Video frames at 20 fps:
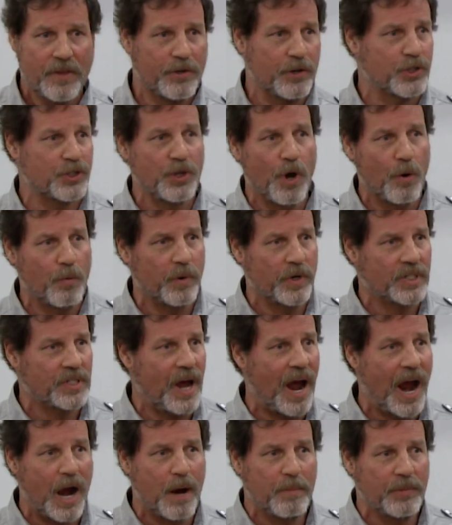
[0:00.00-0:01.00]
There's no
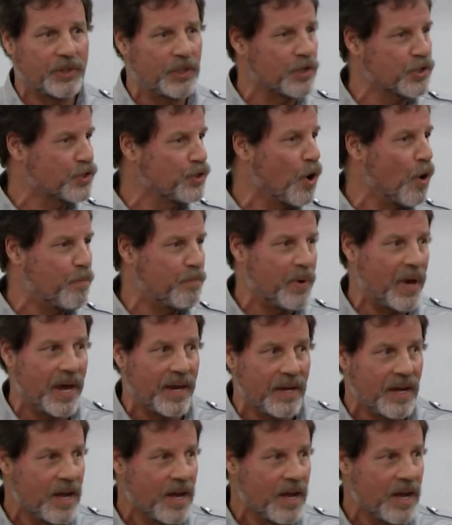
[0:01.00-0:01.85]
retirement. There's no pay.